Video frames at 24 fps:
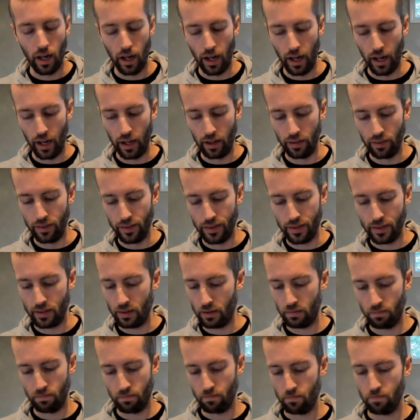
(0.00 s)
And
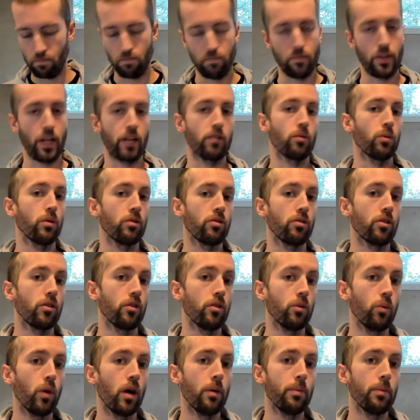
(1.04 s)
that's what
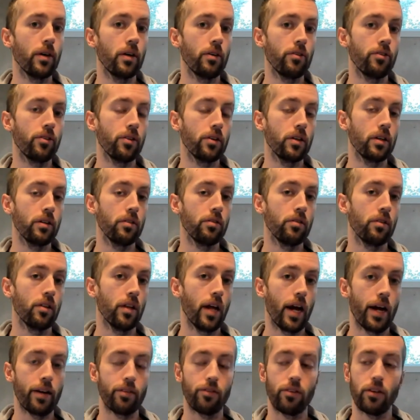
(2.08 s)
started the webinar series.
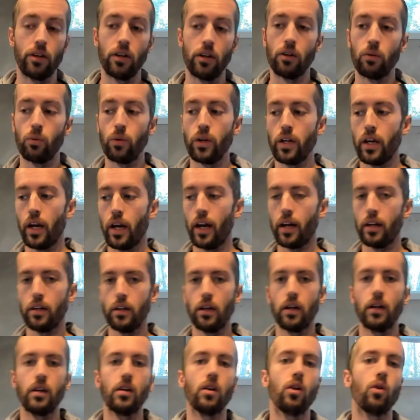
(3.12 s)
Last year, we
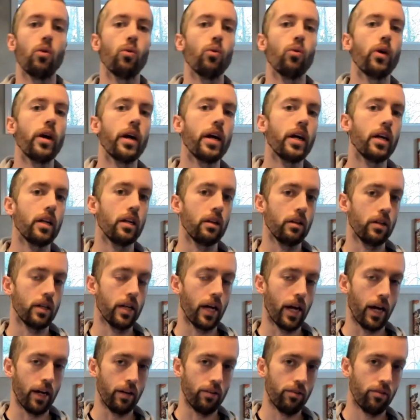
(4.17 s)
had great
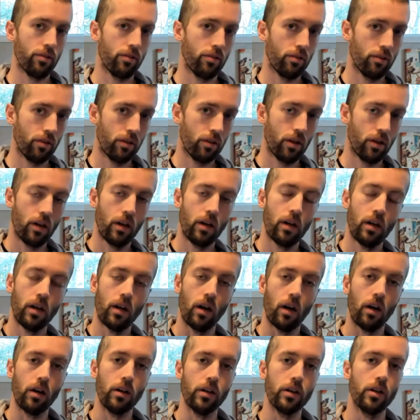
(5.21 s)
guests.
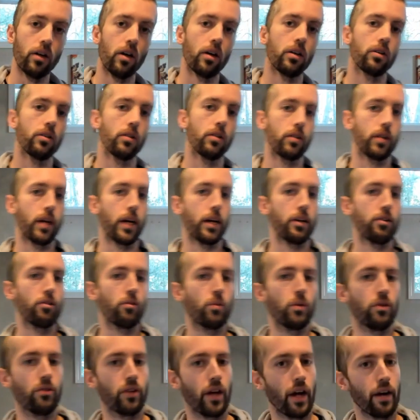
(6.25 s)
Our inaugural
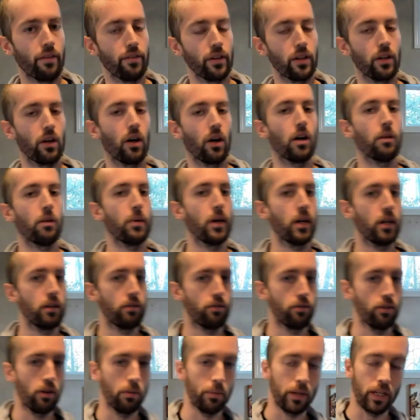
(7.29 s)
guest was Gavin
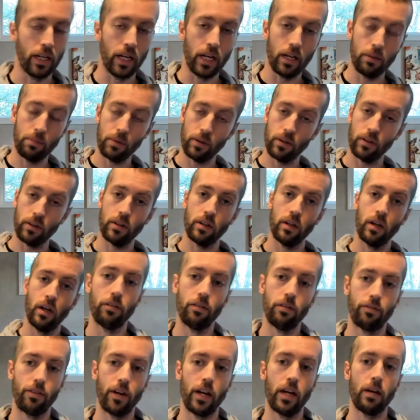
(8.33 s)
Garbutt from Enable,
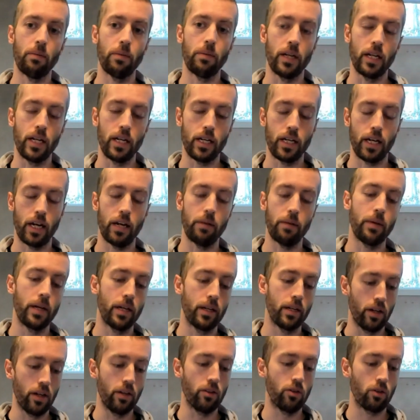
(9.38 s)
same, and he came
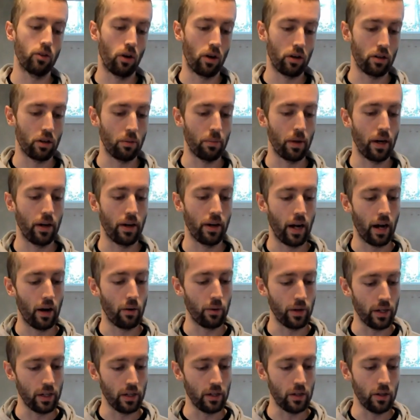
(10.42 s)
in and talked about how
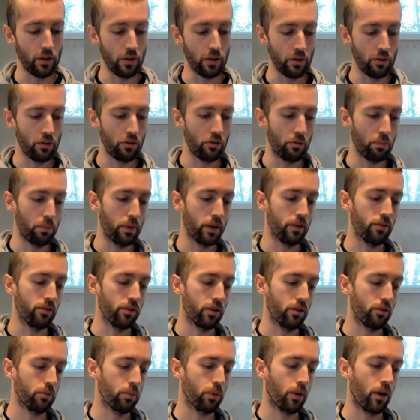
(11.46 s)
he used
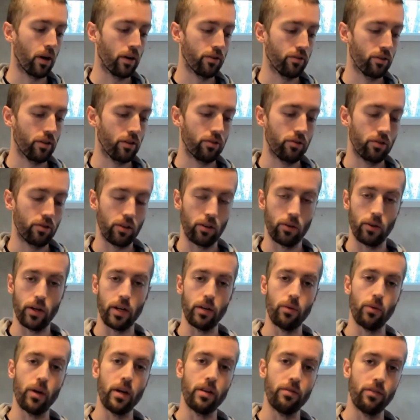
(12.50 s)
business process to
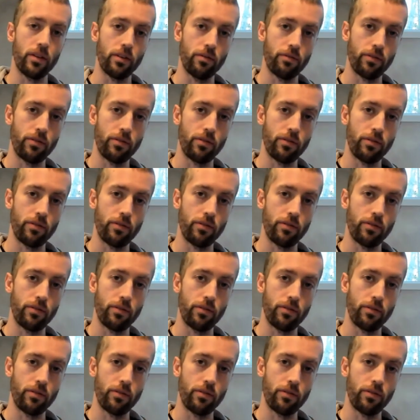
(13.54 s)
create raving